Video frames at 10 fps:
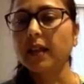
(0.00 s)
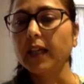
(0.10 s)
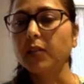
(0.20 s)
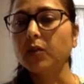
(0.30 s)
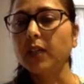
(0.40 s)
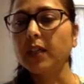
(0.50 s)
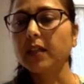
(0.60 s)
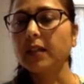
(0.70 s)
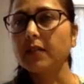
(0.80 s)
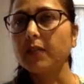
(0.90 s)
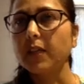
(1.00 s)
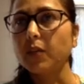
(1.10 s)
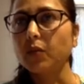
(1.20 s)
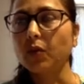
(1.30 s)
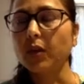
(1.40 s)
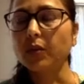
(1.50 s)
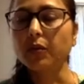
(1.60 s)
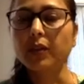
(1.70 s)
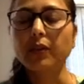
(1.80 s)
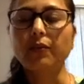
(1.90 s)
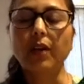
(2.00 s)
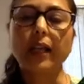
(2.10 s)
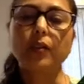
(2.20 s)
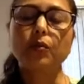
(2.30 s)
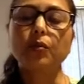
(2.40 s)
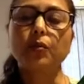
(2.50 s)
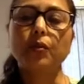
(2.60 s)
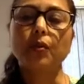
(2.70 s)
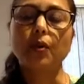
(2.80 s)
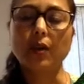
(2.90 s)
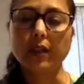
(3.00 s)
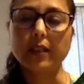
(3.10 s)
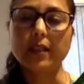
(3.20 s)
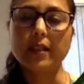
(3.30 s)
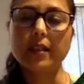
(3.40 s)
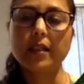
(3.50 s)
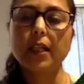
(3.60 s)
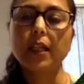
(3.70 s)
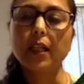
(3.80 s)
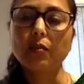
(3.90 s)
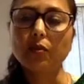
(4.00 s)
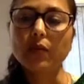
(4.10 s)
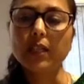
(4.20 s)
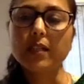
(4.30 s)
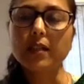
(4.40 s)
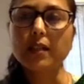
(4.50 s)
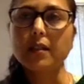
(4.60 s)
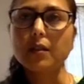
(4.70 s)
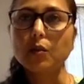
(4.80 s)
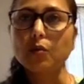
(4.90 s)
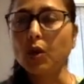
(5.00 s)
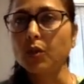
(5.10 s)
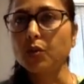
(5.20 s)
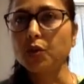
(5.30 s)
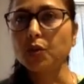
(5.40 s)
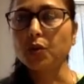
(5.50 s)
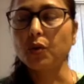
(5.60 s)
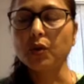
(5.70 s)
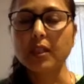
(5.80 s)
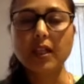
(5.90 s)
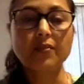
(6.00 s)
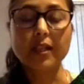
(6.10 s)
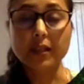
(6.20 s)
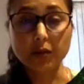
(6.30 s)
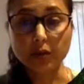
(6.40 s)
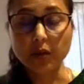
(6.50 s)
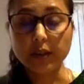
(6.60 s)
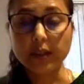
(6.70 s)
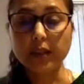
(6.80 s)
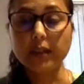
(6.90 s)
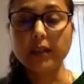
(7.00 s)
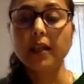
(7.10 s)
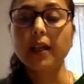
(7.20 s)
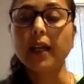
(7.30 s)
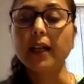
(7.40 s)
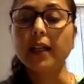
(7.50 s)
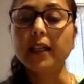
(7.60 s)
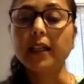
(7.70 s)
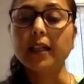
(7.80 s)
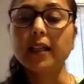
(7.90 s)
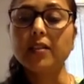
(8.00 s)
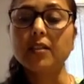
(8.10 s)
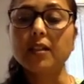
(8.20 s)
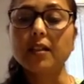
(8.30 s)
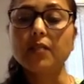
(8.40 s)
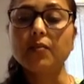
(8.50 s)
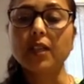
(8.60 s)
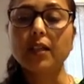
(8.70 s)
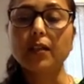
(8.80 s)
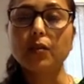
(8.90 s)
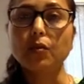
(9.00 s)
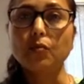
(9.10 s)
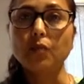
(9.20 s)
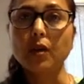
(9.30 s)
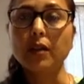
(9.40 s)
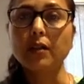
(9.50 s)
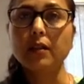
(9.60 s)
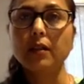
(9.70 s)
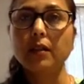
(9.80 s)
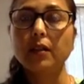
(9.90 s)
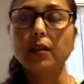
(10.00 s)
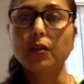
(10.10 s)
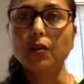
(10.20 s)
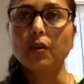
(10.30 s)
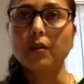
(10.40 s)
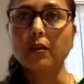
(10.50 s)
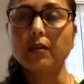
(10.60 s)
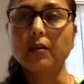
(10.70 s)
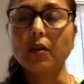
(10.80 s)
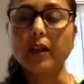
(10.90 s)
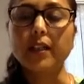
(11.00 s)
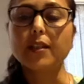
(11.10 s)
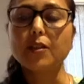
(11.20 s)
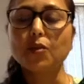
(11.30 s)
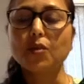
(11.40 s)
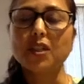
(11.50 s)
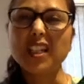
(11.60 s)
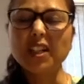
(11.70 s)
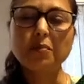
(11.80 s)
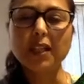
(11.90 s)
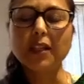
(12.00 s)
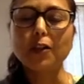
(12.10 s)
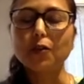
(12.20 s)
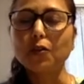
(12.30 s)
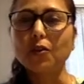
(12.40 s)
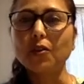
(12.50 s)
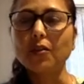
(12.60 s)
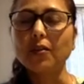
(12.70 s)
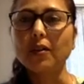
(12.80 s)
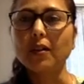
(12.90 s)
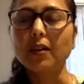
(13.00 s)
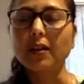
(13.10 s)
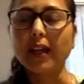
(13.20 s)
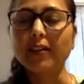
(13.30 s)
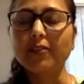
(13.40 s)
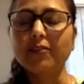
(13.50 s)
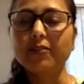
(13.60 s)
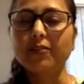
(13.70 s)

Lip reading: Educate is where you want to give value to your audience. Influence is you want to show yourself as an authority, and engage is wherein you want your audience to sneak peek into your life,